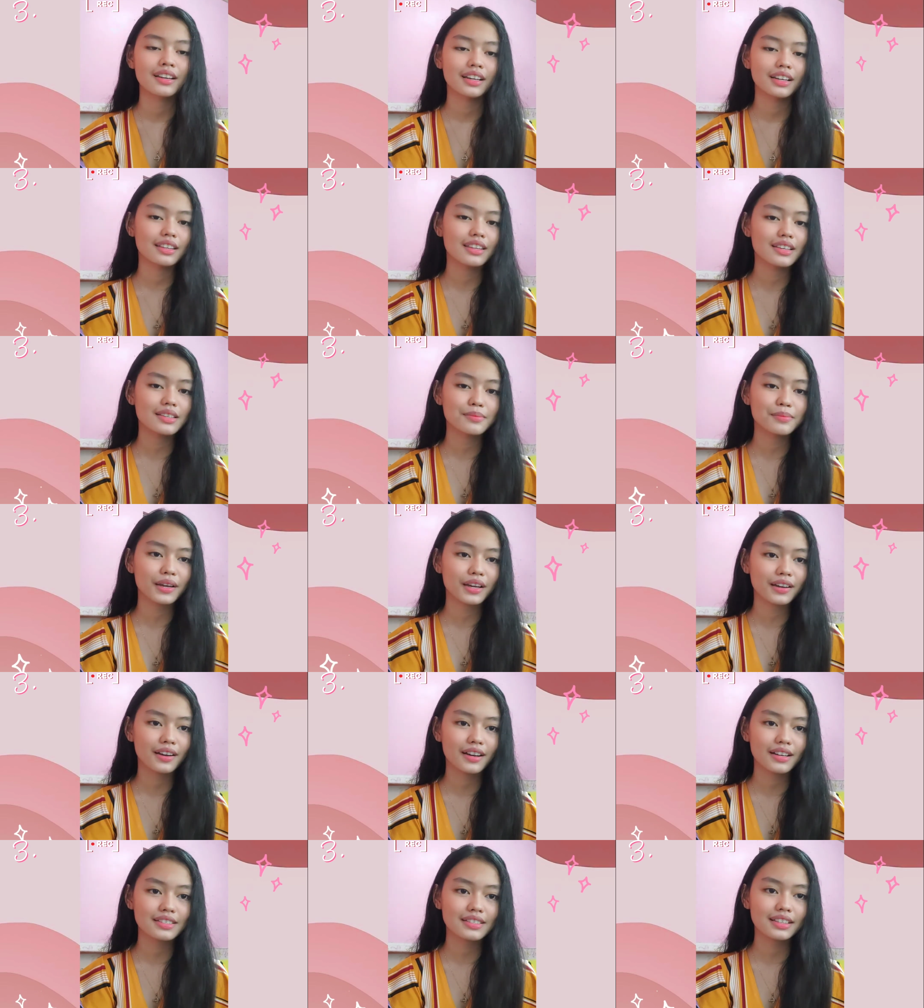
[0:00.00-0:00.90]
It is
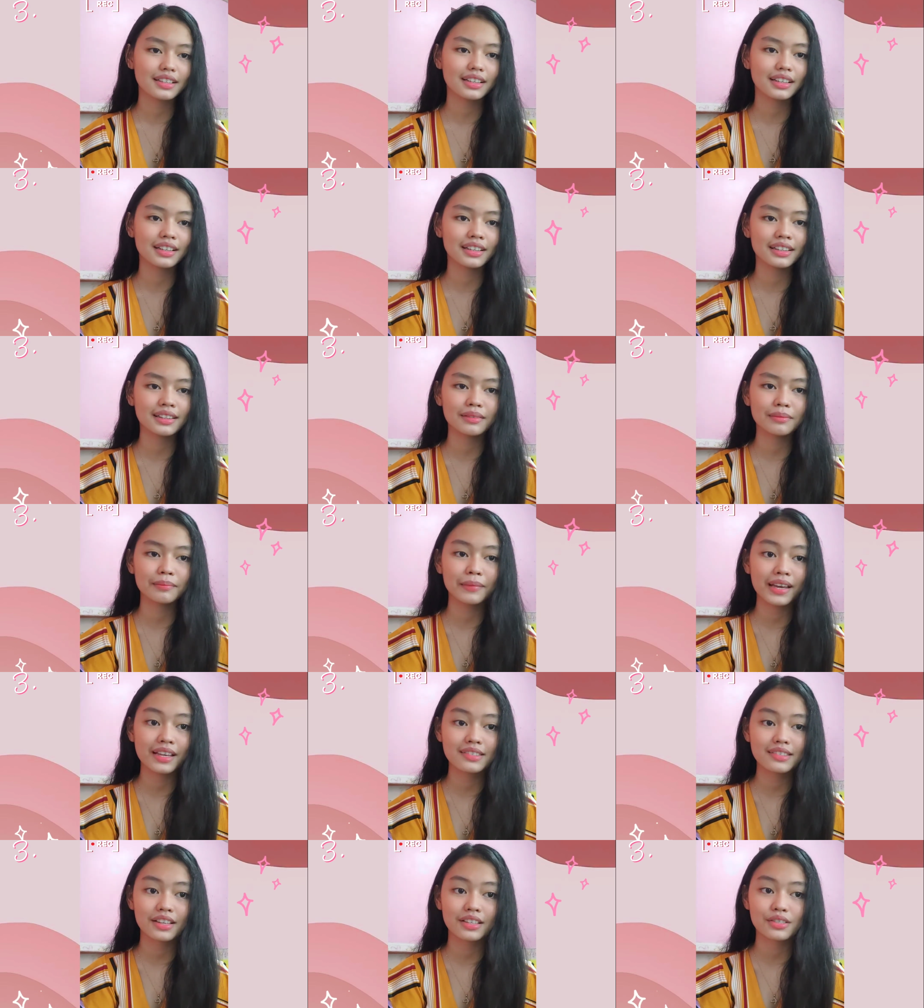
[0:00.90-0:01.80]
because it
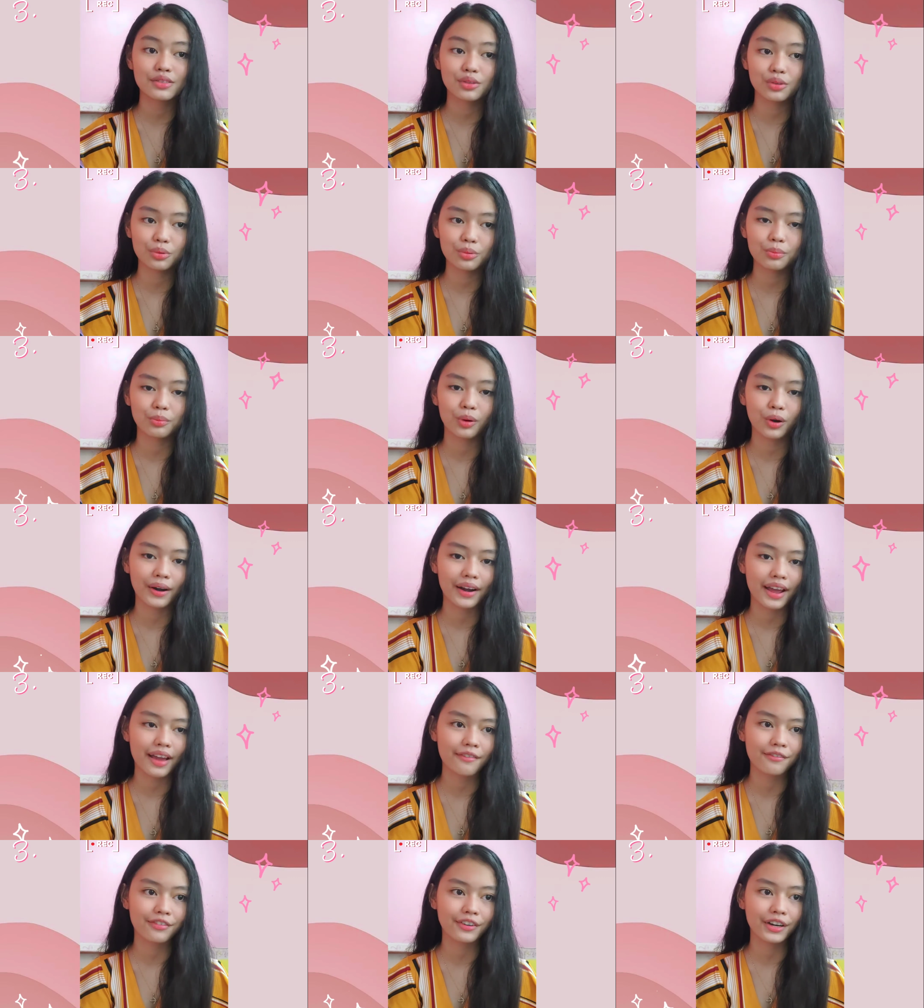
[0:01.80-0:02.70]
makes us do more
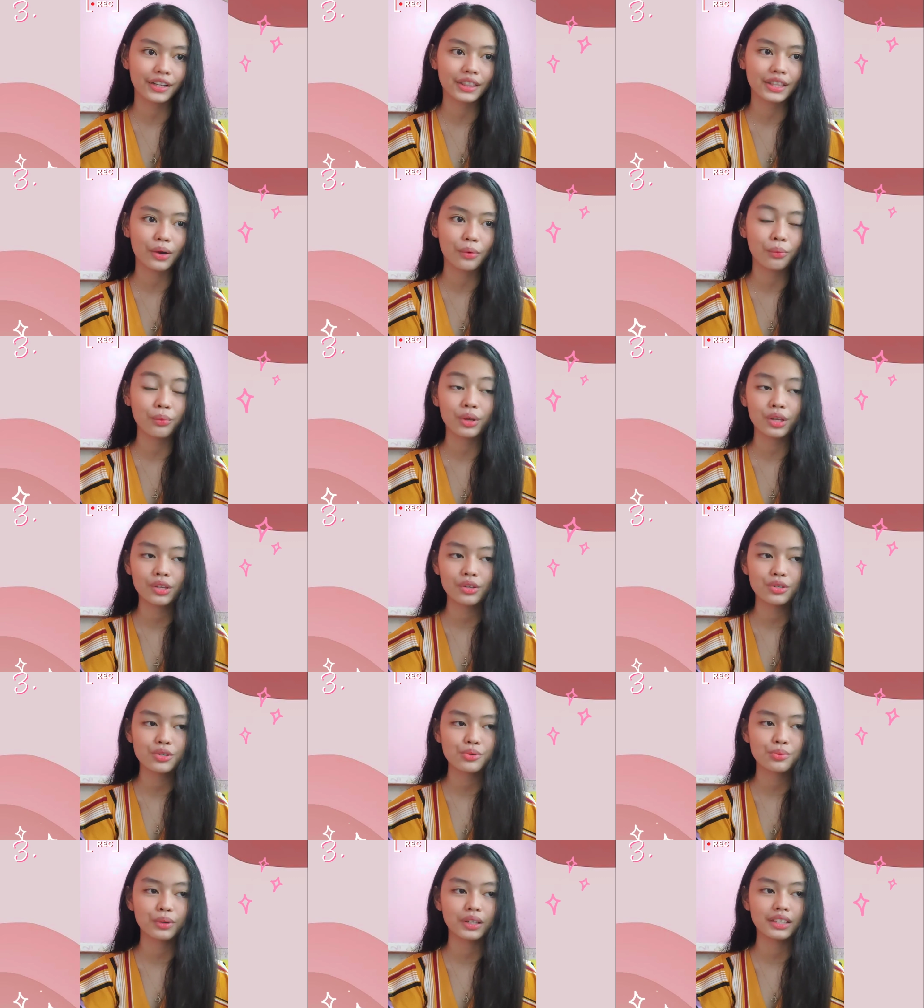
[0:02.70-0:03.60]
effort than we
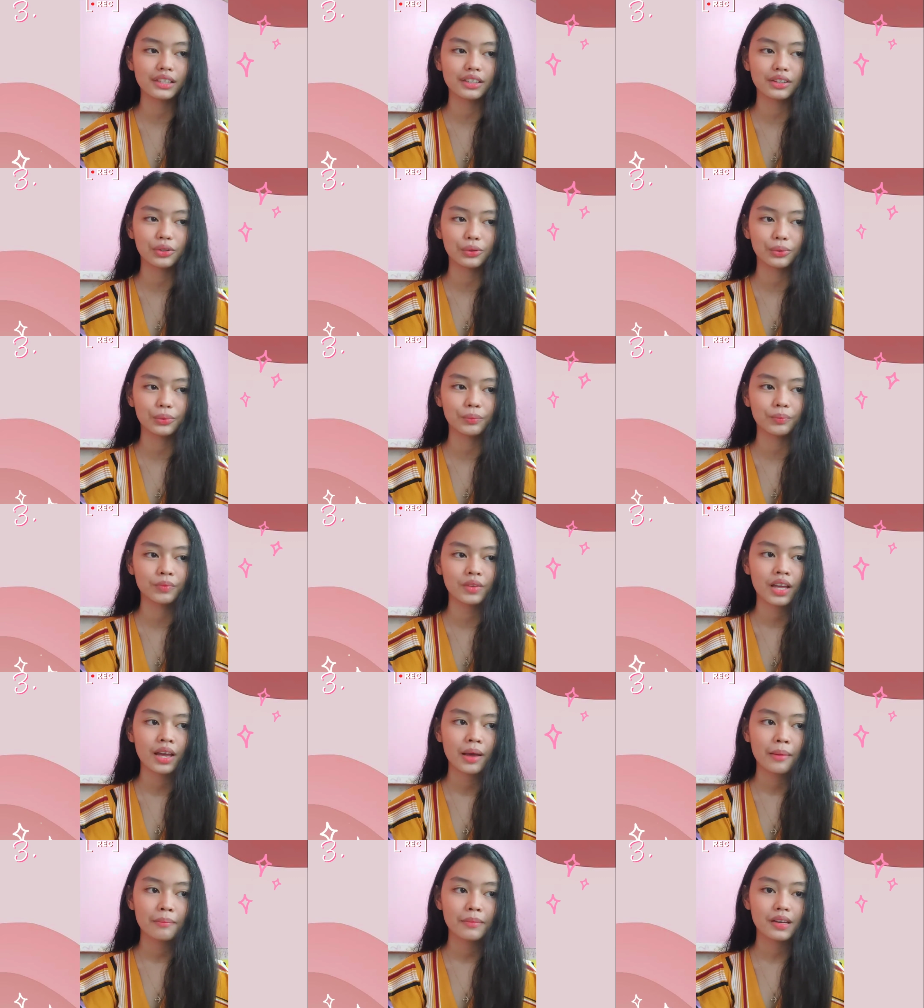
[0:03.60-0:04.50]
usually do
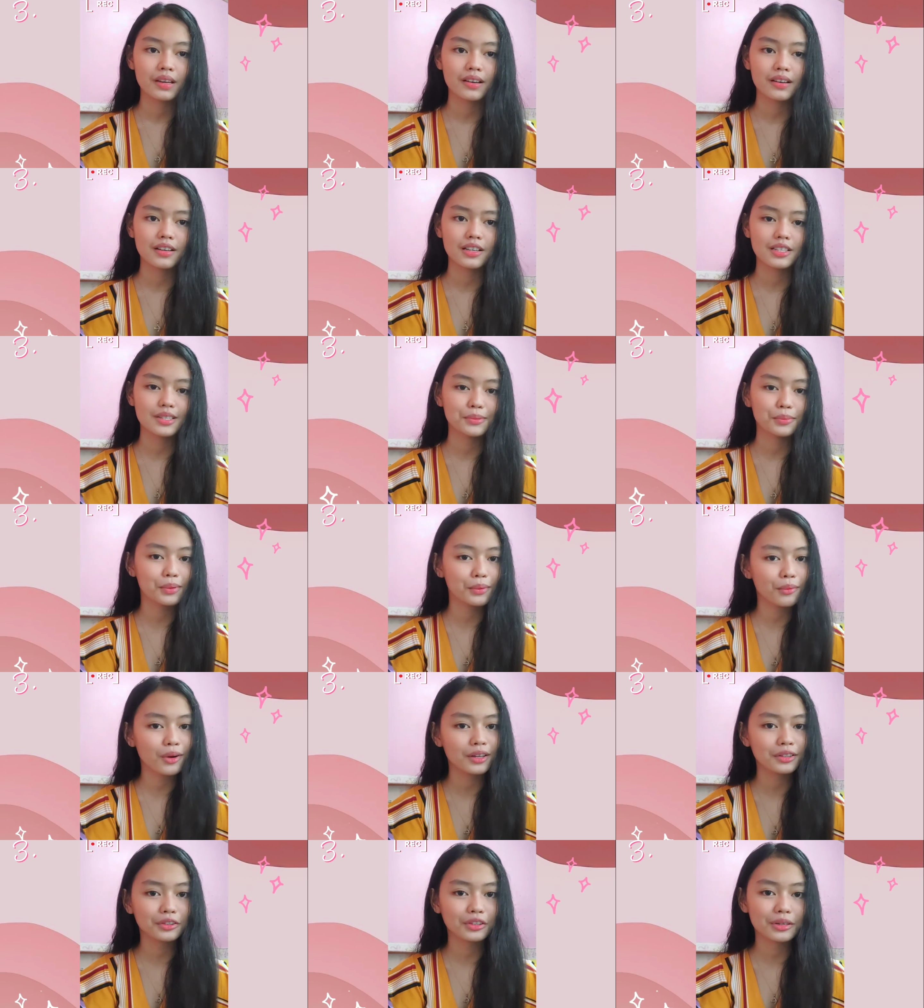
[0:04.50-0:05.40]
because we
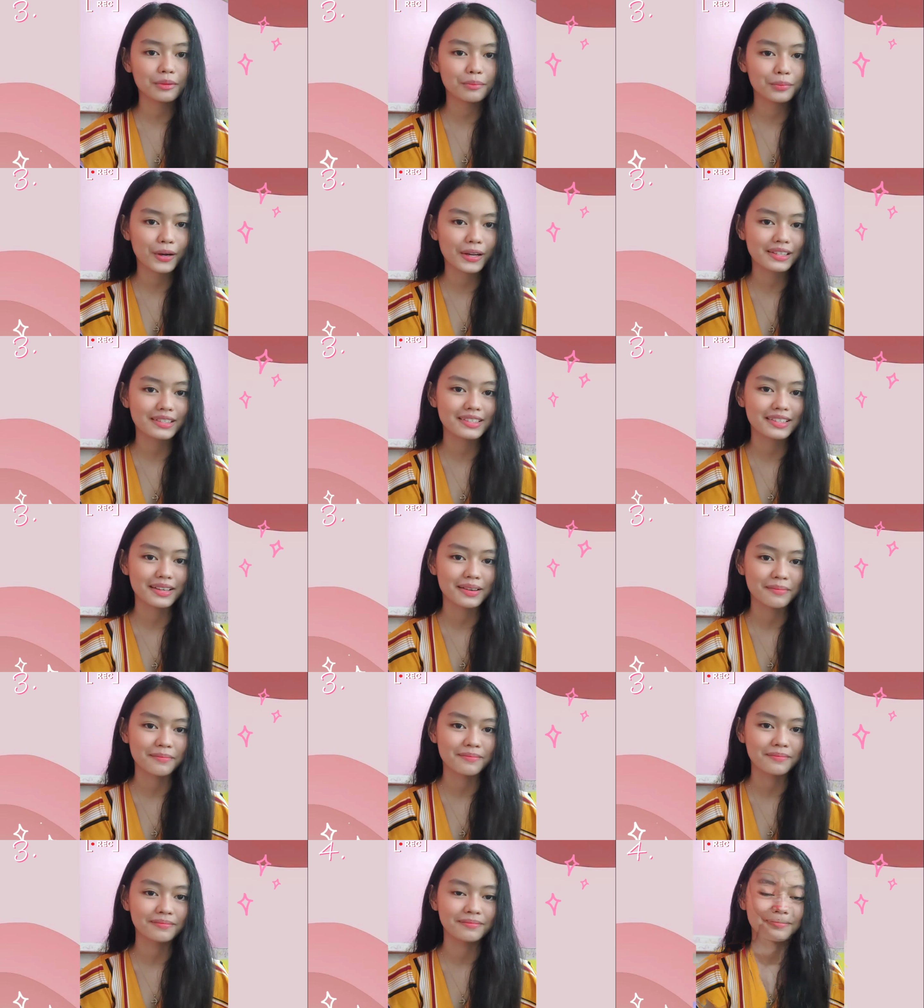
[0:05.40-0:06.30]
want to impress
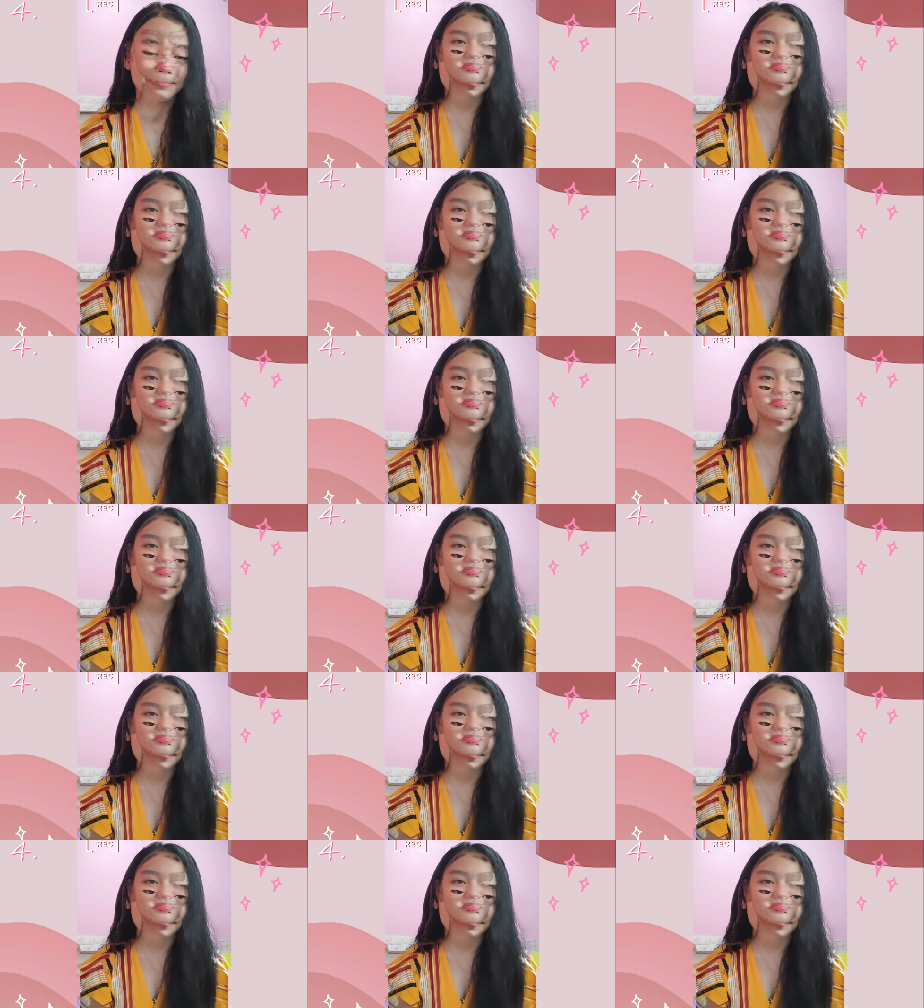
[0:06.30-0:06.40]
him.